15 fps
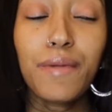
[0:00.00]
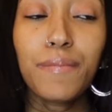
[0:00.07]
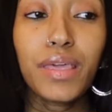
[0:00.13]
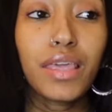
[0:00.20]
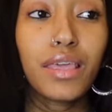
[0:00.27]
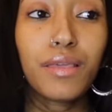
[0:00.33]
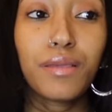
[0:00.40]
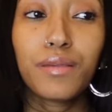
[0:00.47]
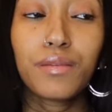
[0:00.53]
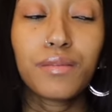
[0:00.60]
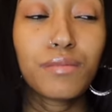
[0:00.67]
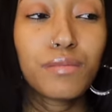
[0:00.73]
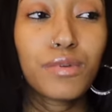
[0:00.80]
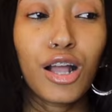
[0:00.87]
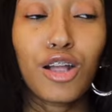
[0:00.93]
be
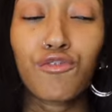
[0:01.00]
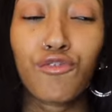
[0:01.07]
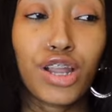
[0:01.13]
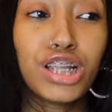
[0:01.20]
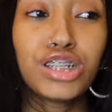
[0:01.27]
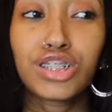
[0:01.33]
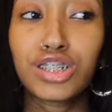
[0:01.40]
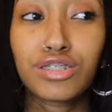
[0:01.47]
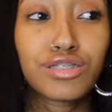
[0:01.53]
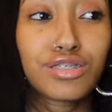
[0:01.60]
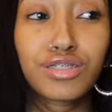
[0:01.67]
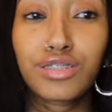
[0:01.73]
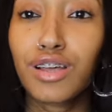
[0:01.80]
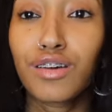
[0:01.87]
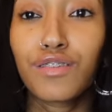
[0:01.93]
arranging
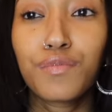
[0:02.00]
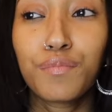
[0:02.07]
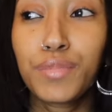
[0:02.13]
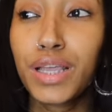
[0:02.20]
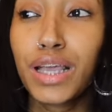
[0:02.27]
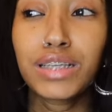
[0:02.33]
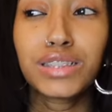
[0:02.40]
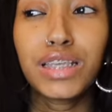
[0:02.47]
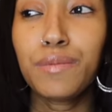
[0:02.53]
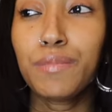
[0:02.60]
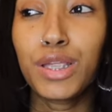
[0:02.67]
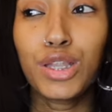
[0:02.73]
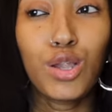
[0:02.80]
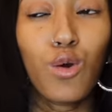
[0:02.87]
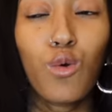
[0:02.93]
stuff because he
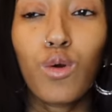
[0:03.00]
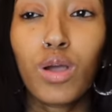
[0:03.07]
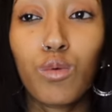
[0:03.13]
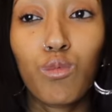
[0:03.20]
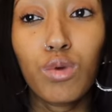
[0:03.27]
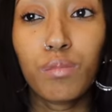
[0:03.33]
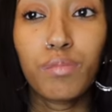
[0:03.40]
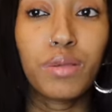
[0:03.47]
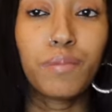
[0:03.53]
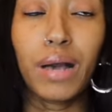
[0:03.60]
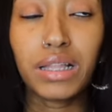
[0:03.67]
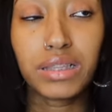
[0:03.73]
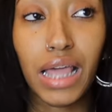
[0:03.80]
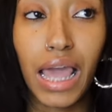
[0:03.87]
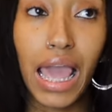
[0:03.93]
be knowing what be
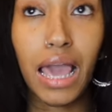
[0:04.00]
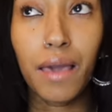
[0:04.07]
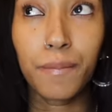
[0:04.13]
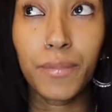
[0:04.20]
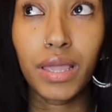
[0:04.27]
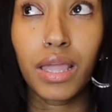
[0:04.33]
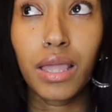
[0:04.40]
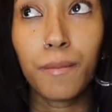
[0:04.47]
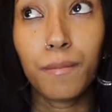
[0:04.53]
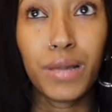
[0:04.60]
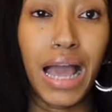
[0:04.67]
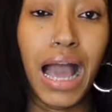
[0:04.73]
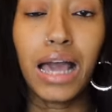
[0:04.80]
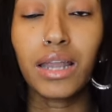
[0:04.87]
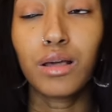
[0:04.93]
about to happen,
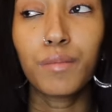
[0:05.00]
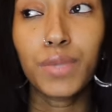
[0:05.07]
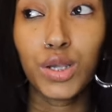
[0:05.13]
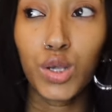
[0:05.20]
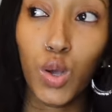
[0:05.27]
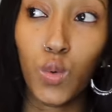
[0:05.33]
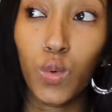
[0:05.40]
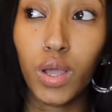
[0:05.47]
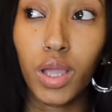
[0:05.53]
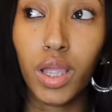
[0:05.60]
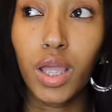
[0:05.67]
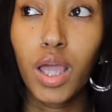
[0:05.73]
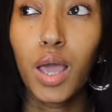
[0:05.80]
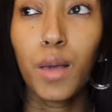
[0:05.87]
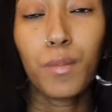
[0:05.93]
but I don't be
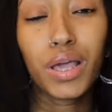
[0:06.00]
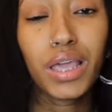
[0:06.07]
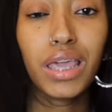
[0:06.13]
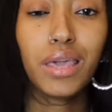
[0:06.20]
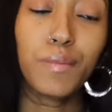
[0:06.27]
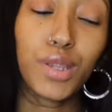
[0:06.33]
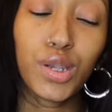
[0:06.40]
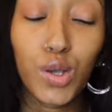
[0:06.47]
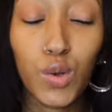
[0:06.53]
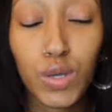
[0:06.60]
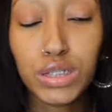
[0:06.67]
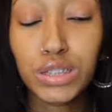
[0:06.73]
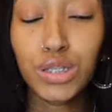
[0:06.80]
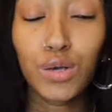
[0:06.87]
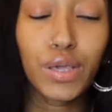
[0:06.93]
knowing, but he be
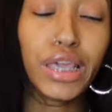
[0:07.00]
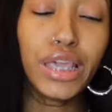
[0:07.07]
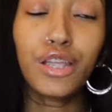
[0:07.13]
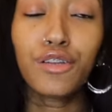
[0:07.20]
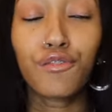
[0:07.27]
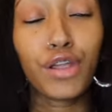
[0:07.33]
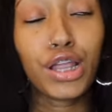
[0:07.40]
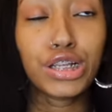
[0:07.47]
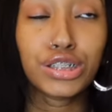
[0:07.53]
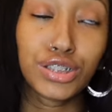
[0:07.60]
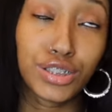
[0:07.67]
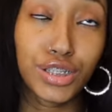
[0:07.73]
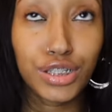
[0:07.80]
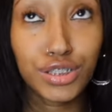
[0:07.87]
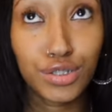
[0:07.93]
knowing. So he
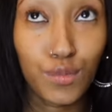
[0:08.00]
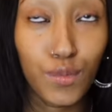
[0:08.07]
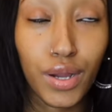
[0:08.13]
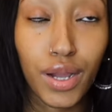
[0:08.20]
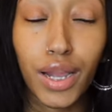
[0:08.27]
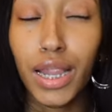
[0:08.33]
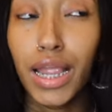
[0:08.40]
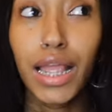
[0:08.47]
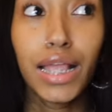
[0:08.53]
arranged it to where